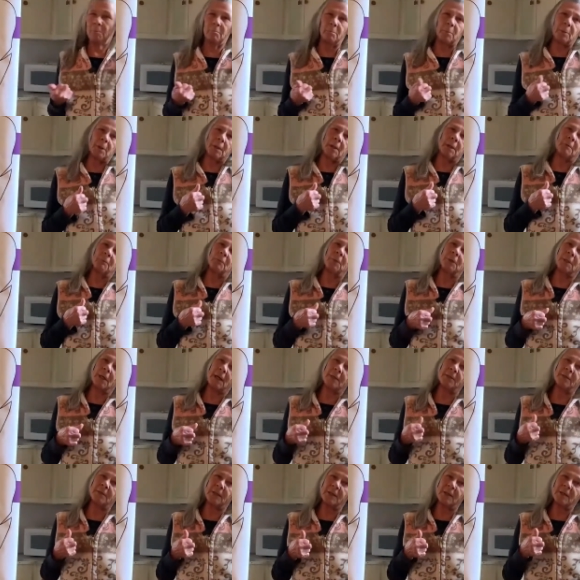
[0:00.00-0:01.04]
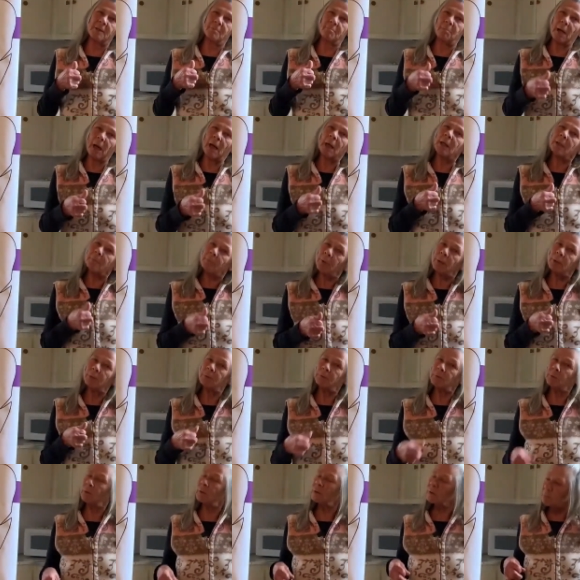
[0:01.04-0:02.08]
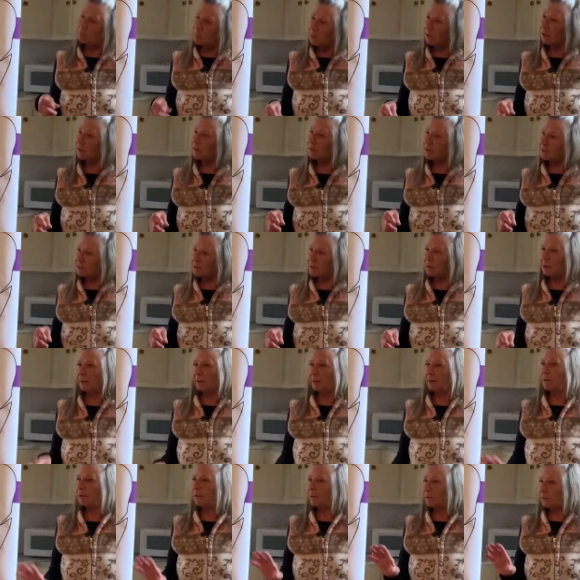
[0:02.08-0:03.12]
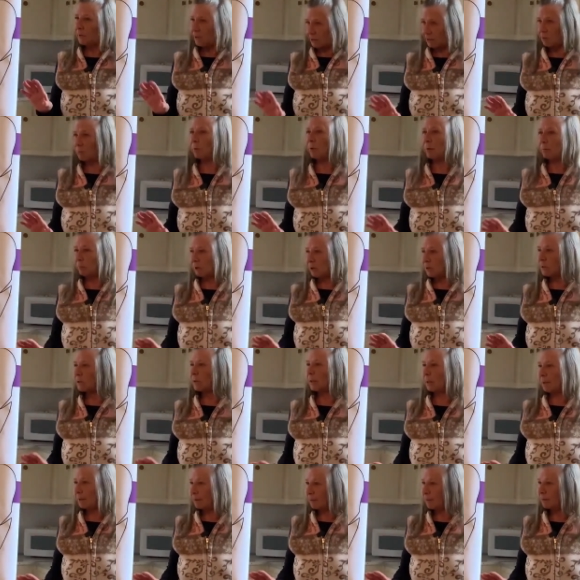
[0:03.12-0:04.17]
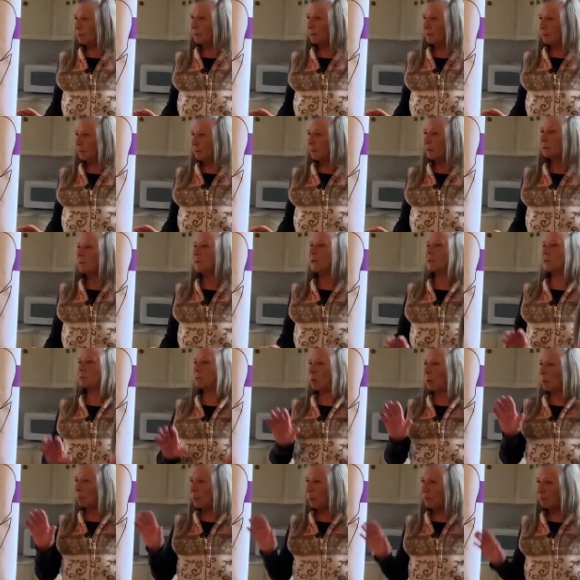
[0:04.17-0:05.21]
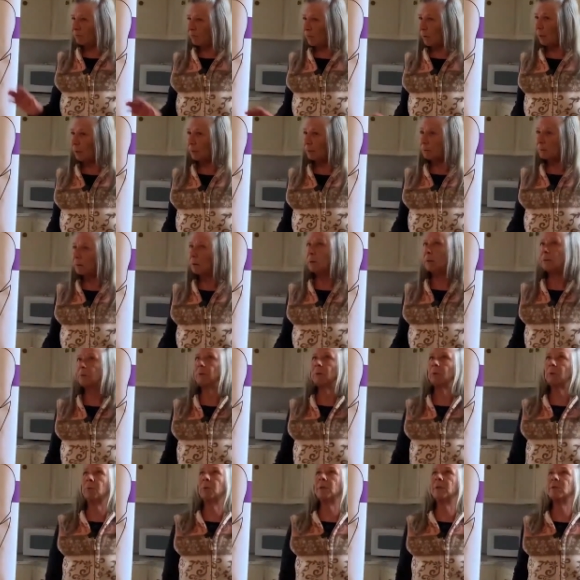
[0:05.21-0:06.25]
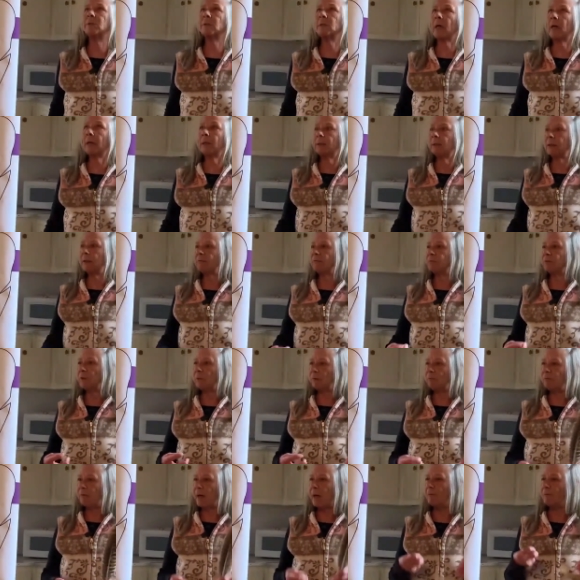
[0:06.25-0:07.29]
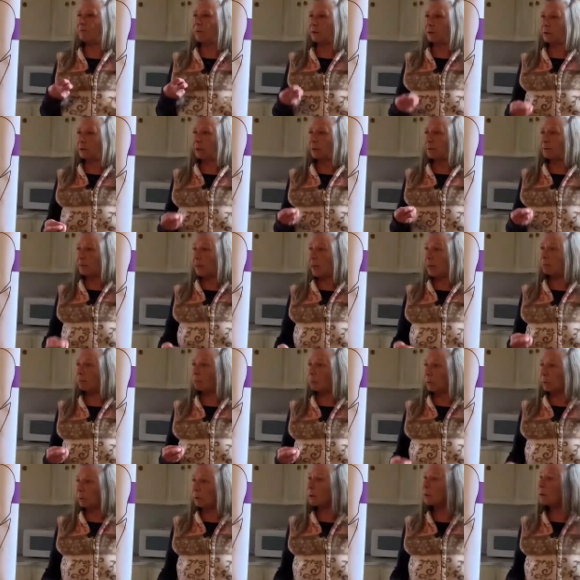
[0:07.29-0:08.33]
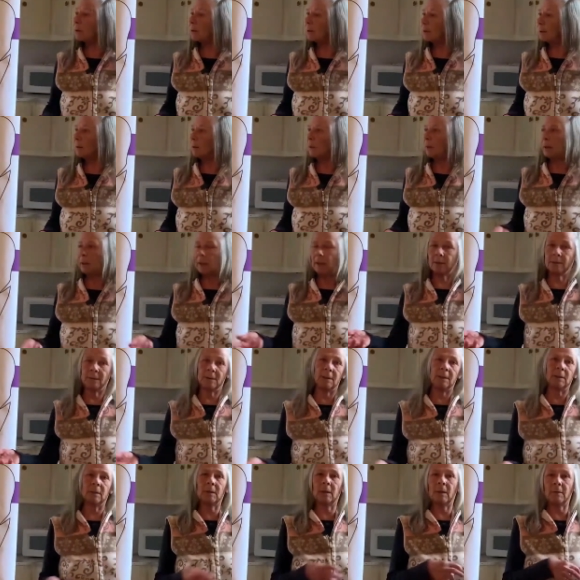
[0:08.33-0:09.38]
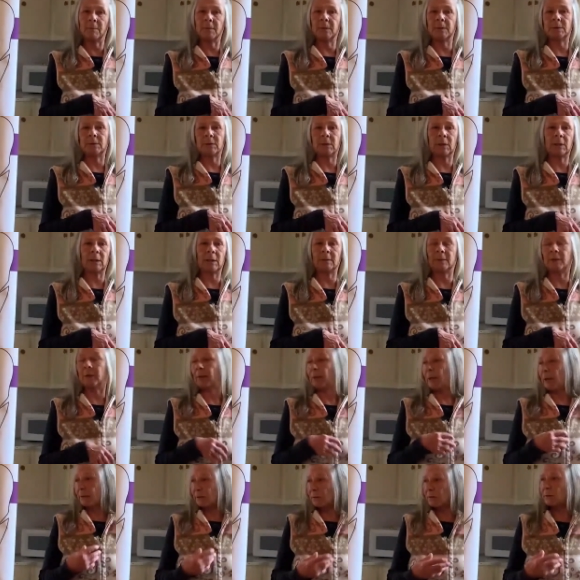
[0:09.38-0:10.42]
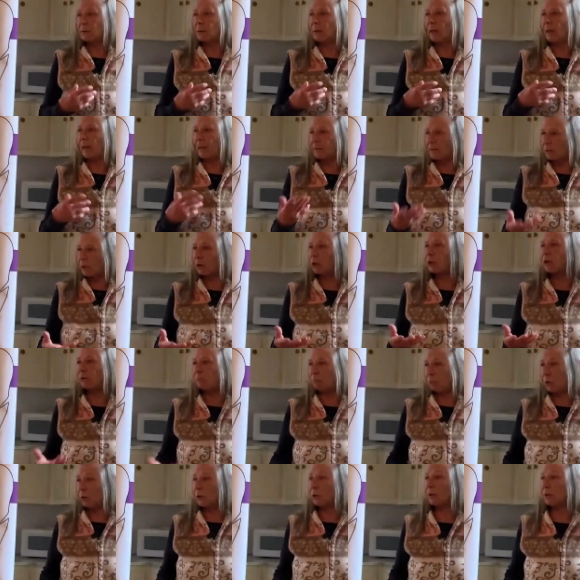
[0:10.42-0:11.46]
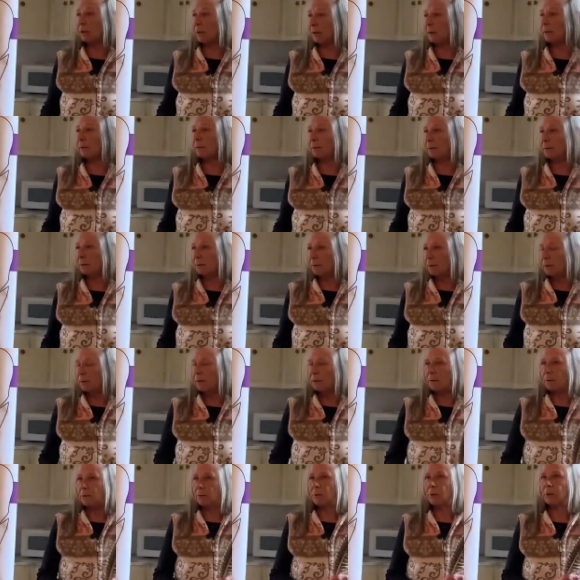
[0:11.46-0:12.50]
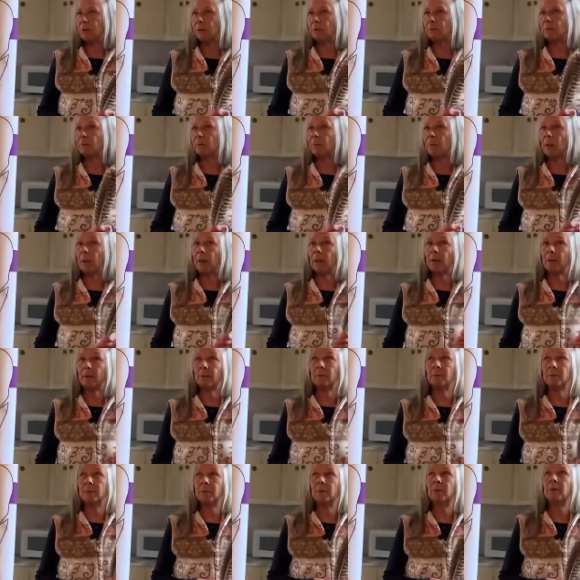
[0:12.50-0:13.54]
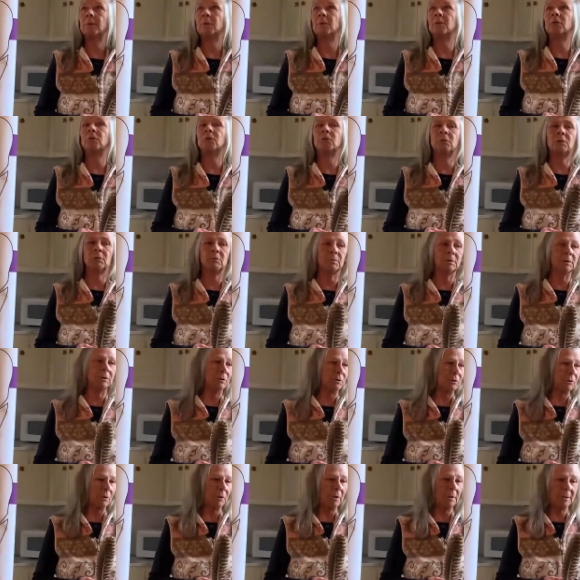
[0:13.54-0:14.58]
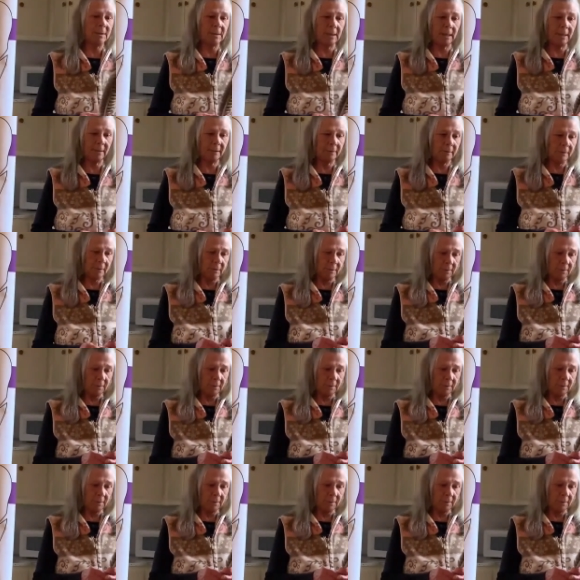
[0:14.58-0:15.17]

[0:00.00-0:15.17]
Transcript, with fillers: But when I think back about those meals, that's what was there. That's what we felt. Mm-hmm. There was that gift of having done that work and then coming together as, as a community to uh, to enjoy that.